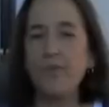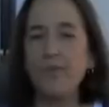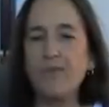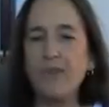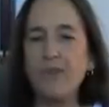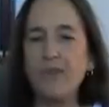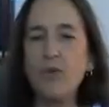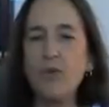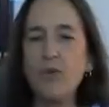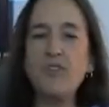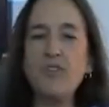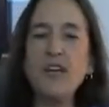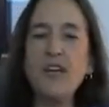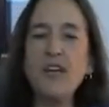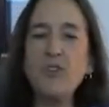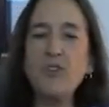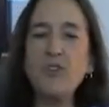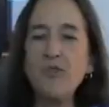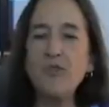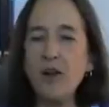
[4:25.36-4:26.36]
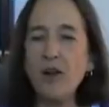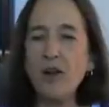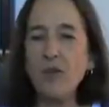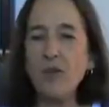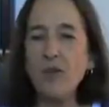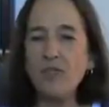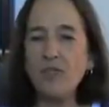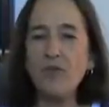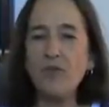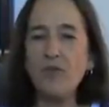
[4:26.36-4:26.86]
I want to thank you very
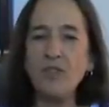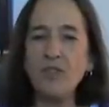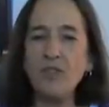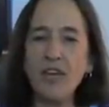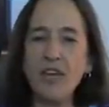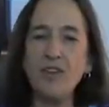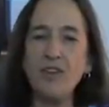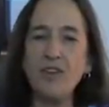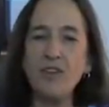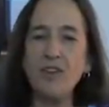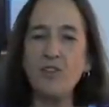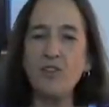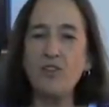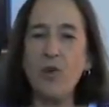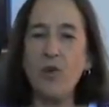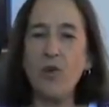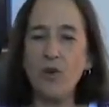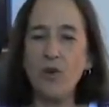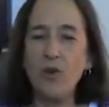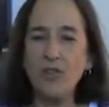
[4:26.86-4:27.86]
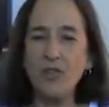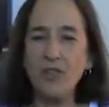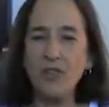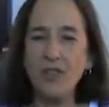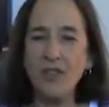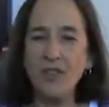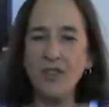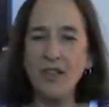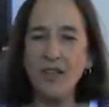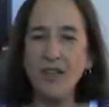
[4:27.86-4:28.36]
much for taking this course.
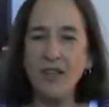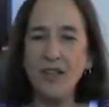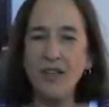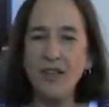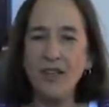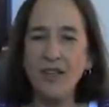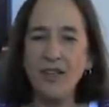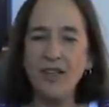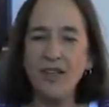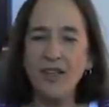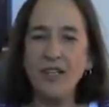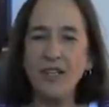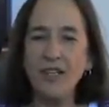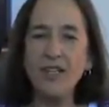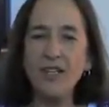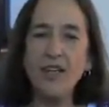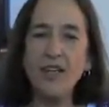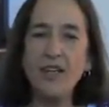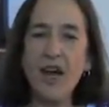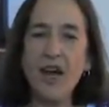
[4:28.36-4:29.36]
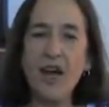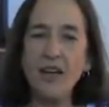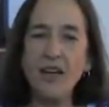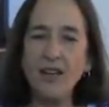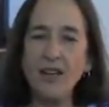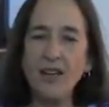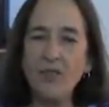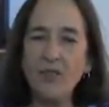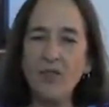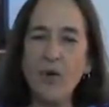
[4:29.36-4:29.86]
Lynn and I
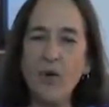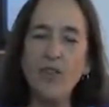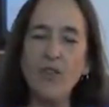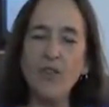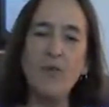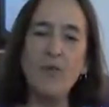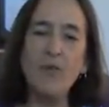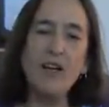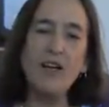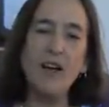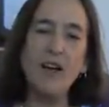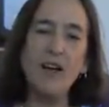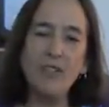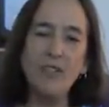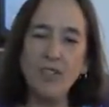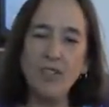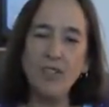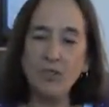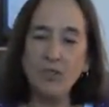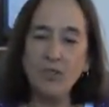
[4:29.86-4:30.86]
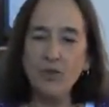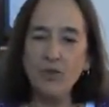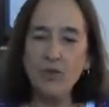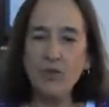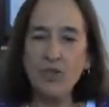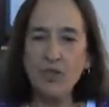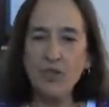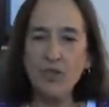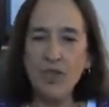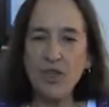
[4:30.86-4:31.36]
and all of my colleagues at the New Teacher
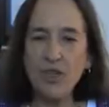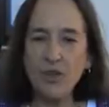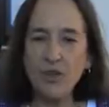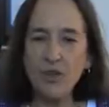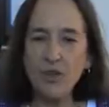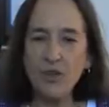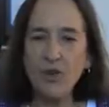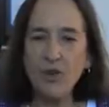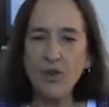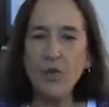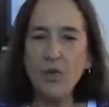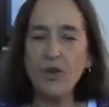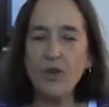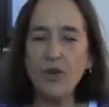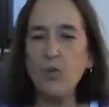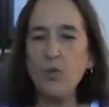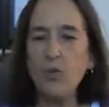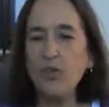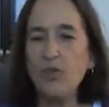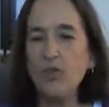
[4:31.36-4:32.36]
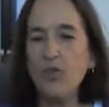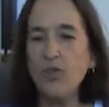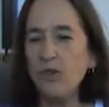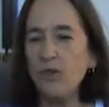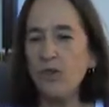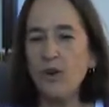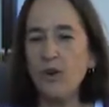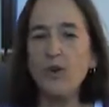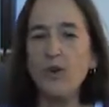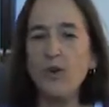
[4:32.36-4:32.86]
Center want to wish you
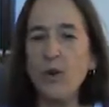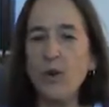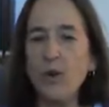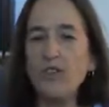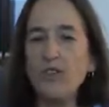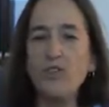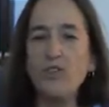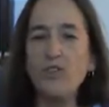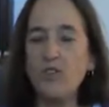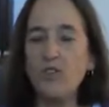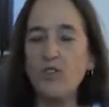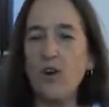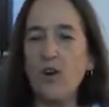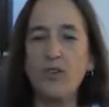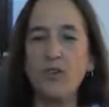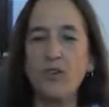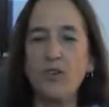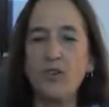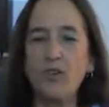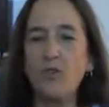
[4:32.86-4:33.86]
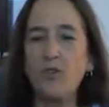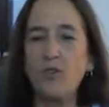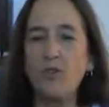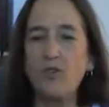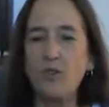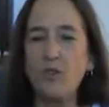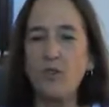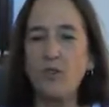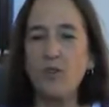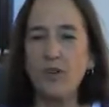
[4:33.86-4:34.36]
a great start of the
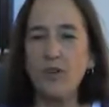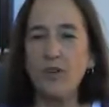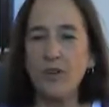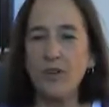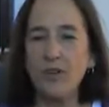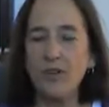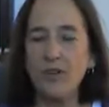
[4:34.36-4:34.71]
school year.